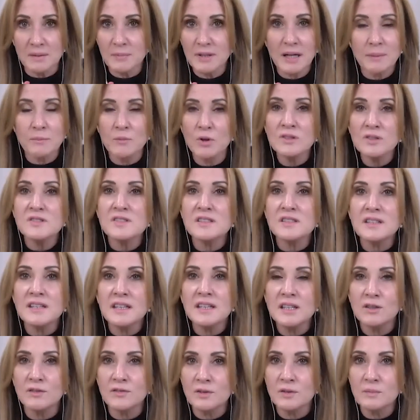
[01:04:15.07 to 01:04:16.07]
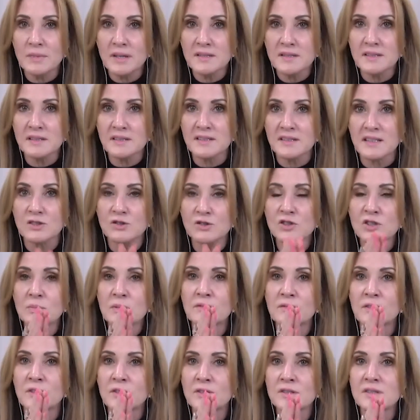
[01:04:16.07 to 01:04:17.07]
But I'm not scared of the messiness. I used to be
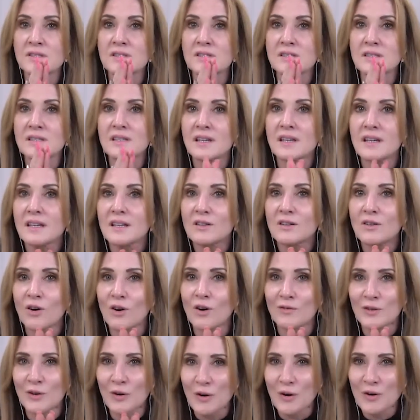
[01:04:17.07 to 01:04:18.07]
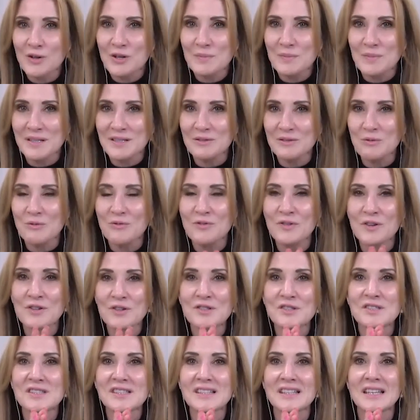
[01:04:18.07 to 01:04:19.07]
very scared of an argument or very
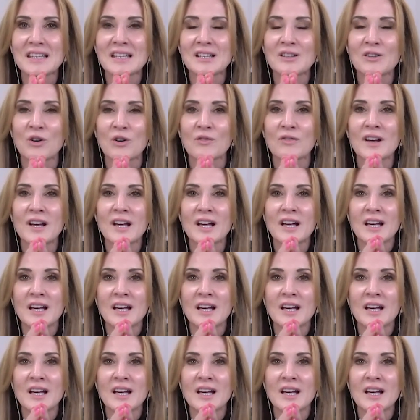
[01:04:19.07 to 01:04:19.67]
scared of